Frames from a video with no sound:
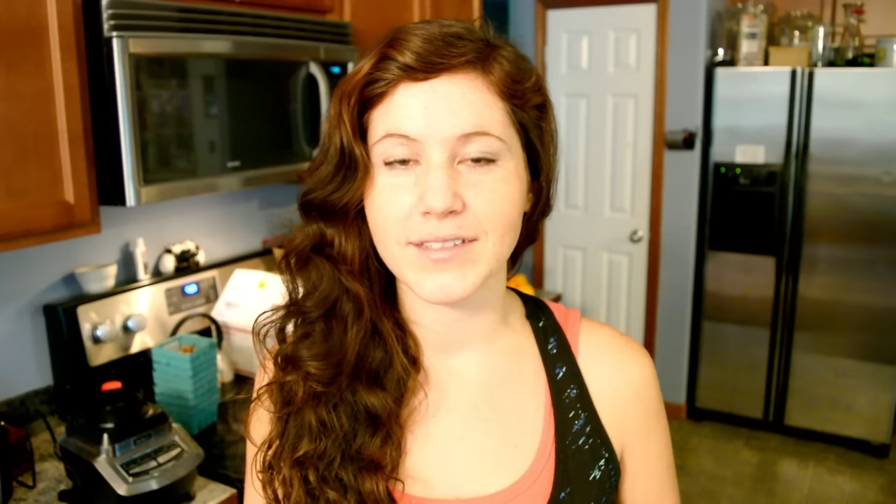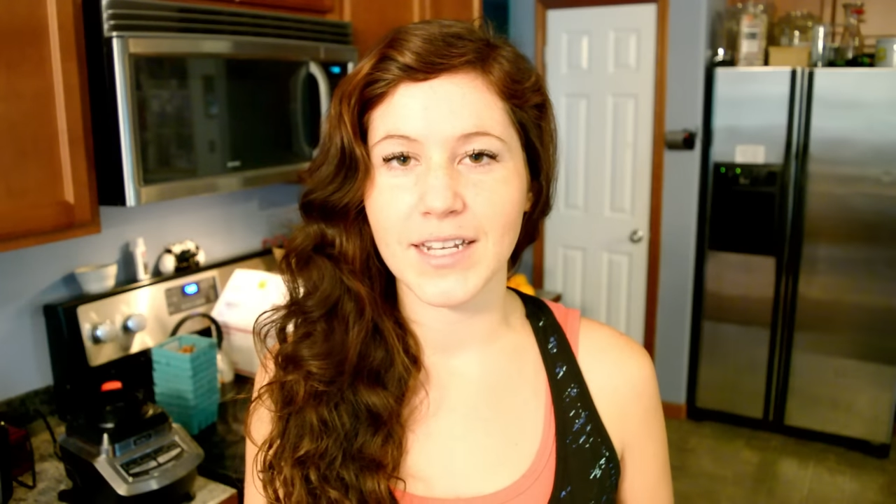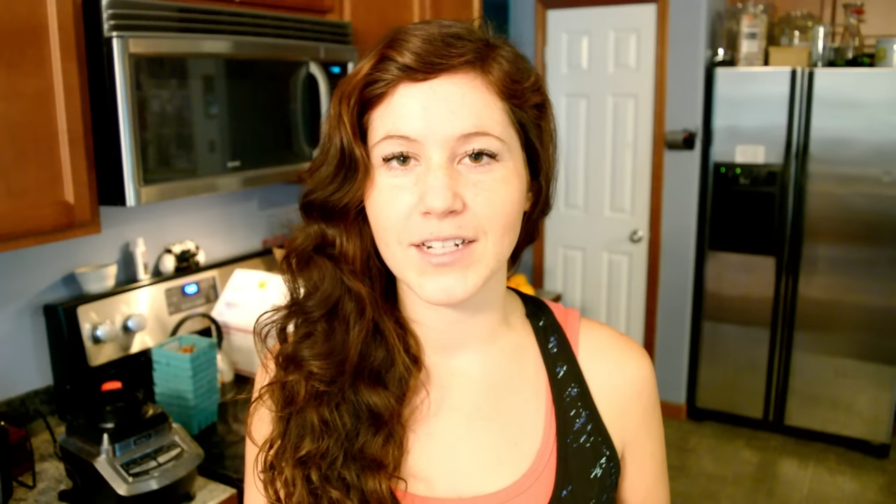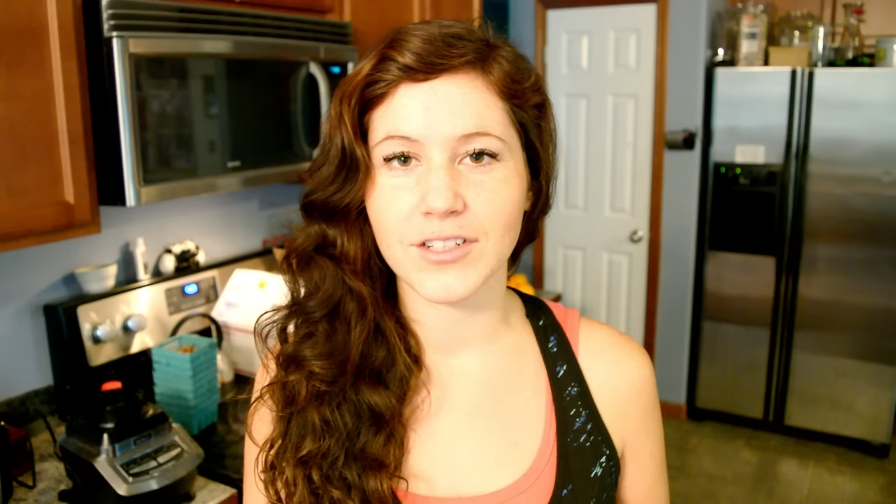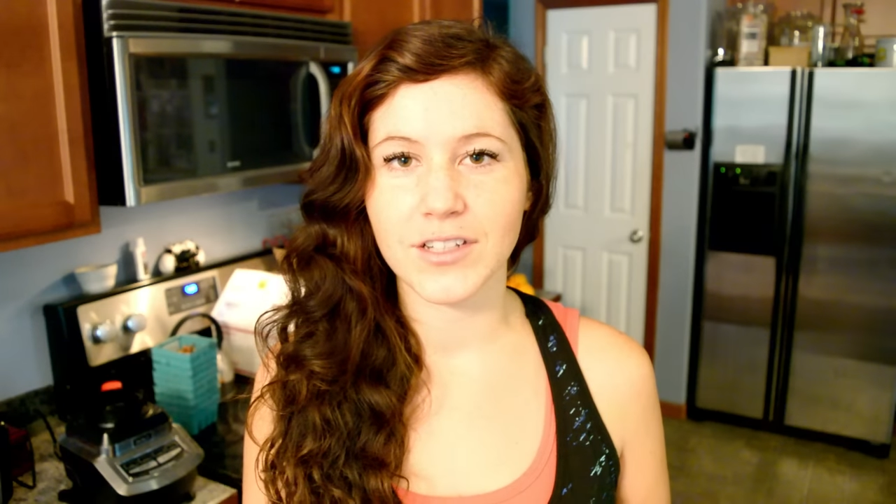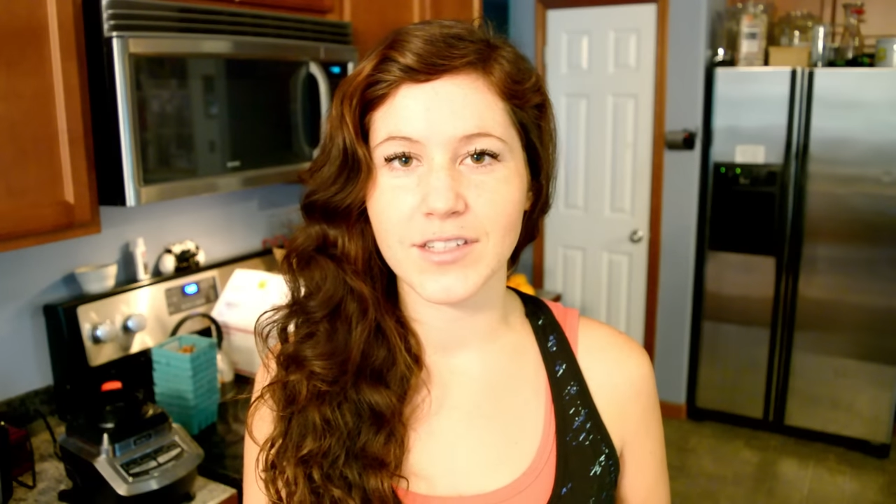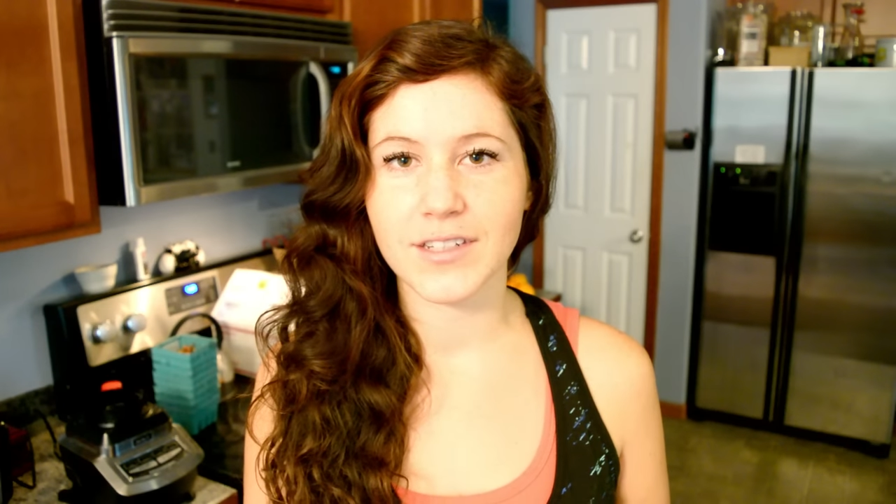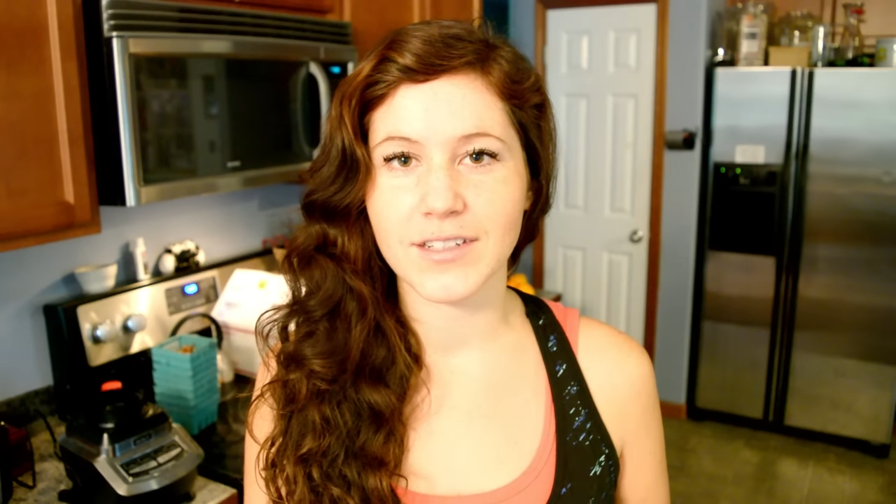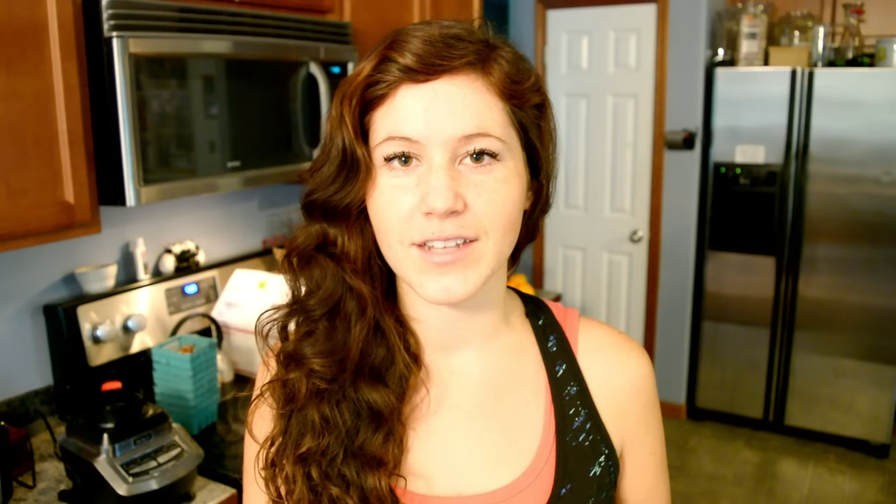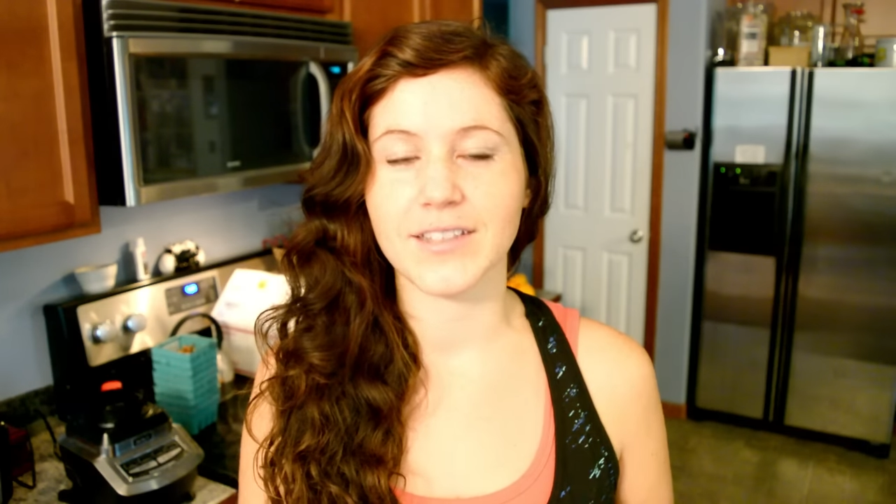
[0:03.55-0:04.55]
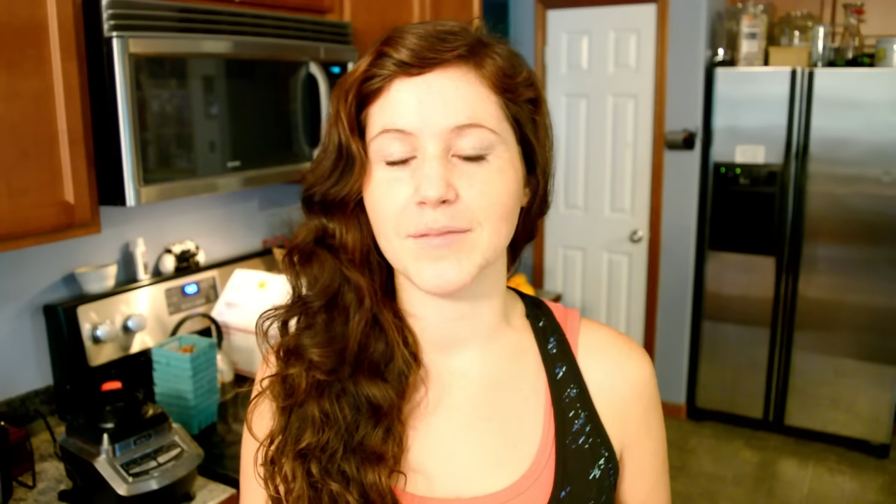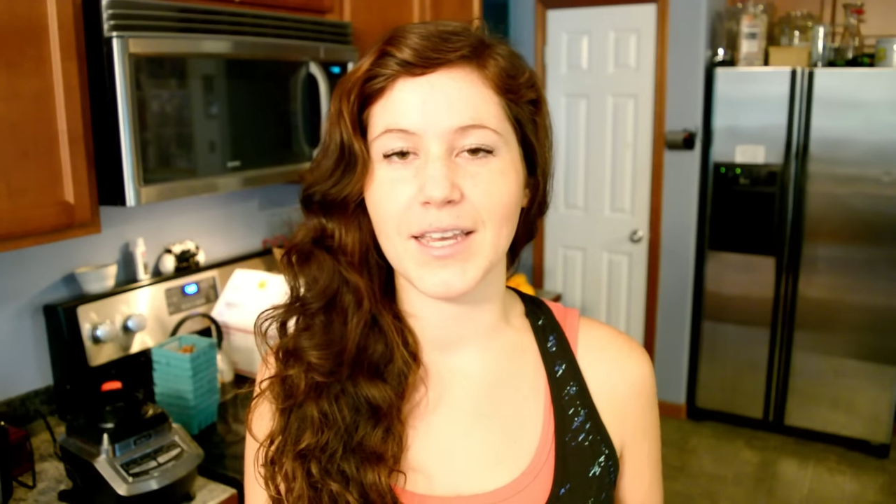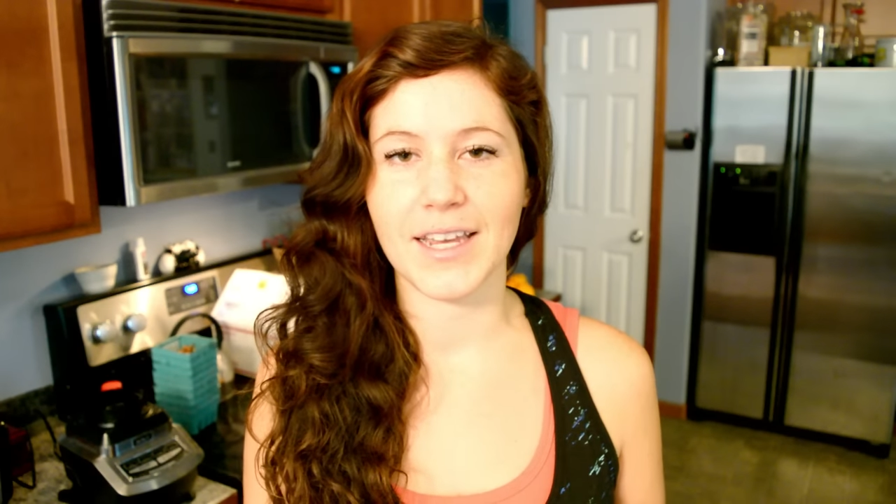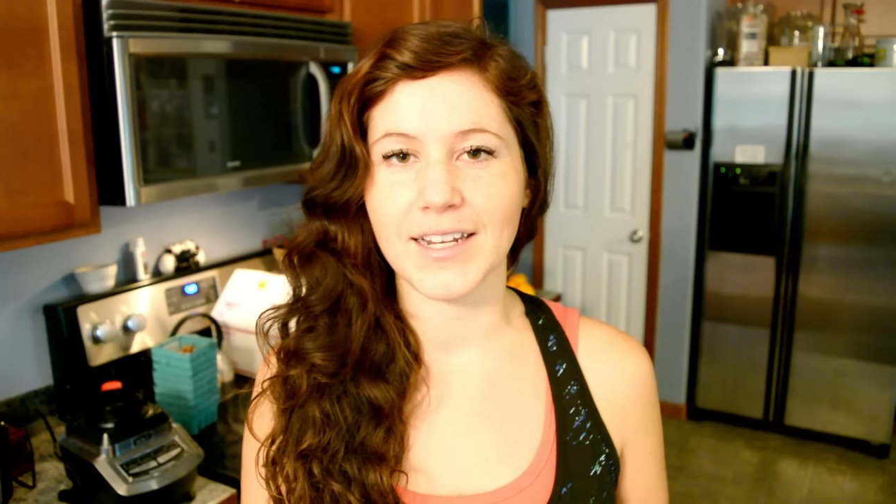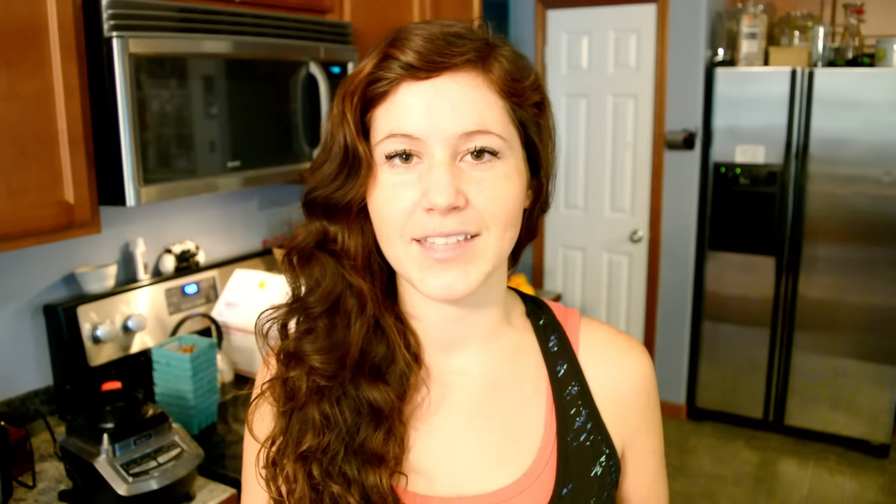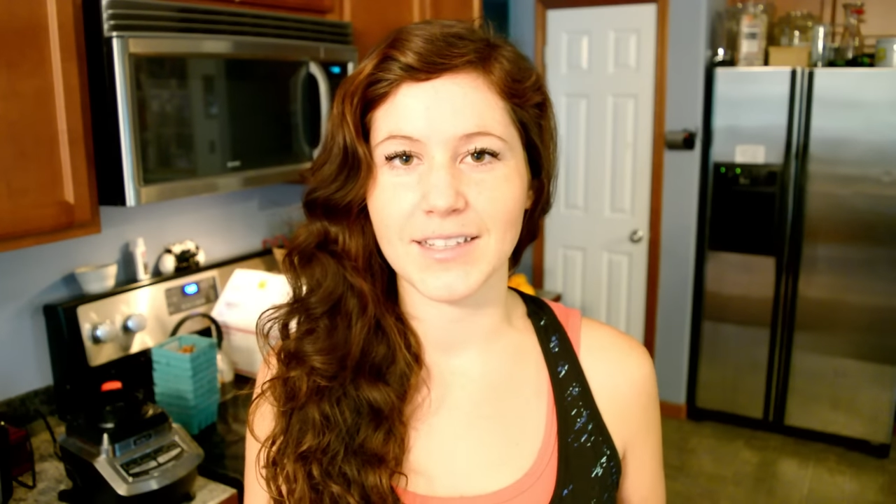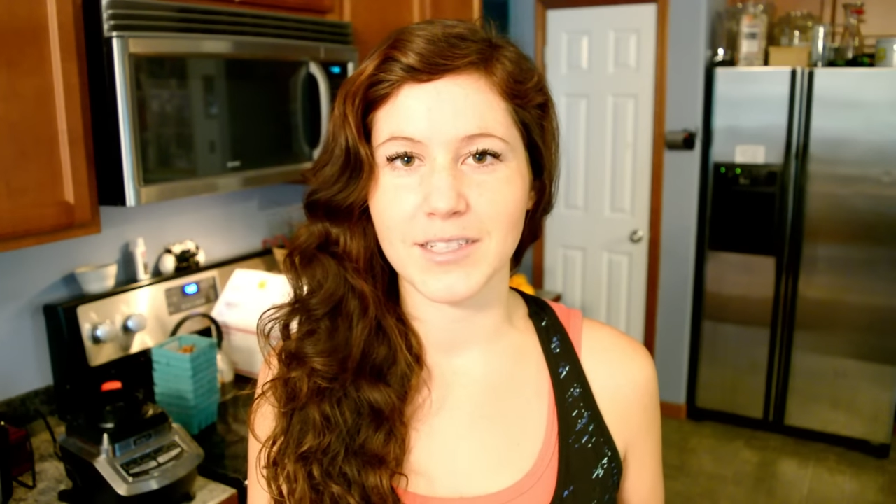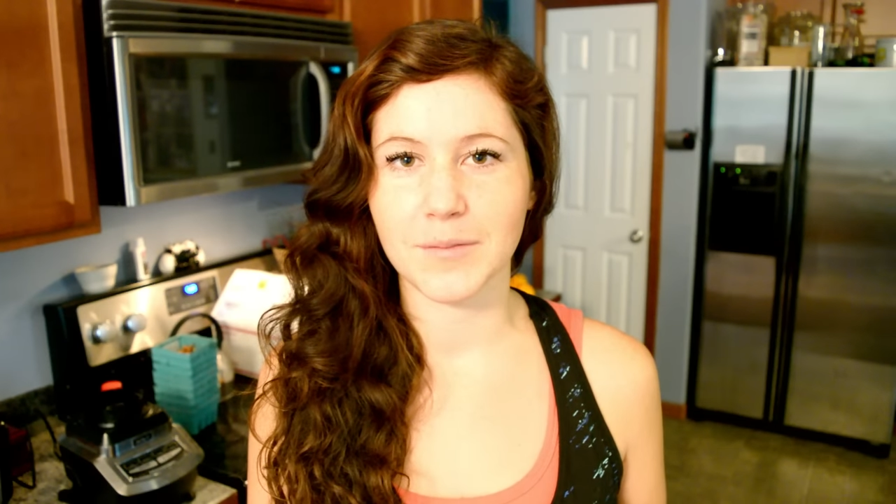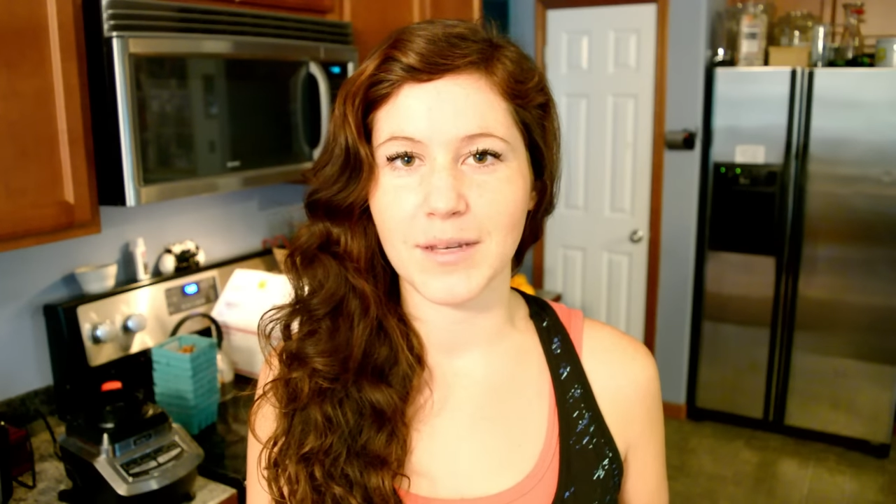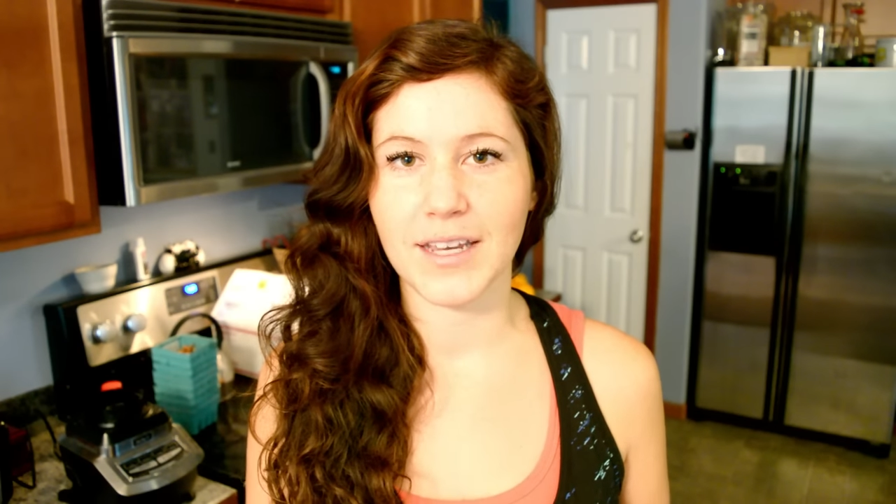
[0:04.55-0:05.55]
and it just doesn't make any sense
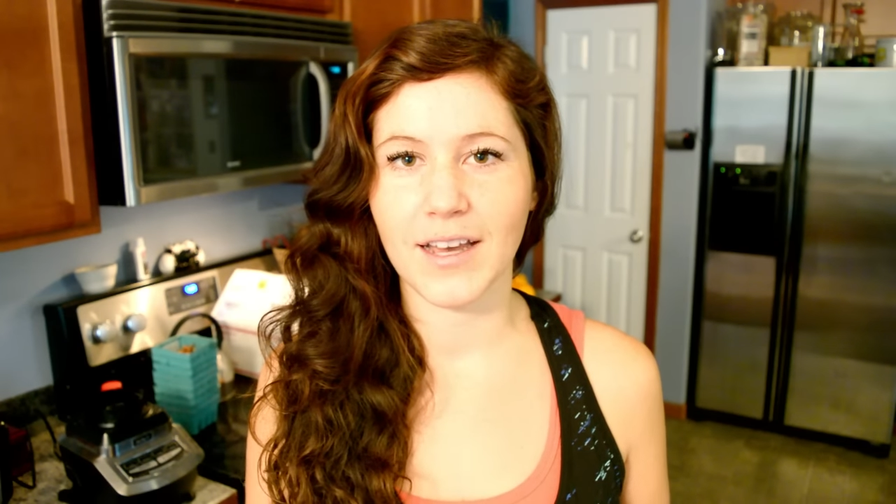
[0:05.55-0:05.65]
to me.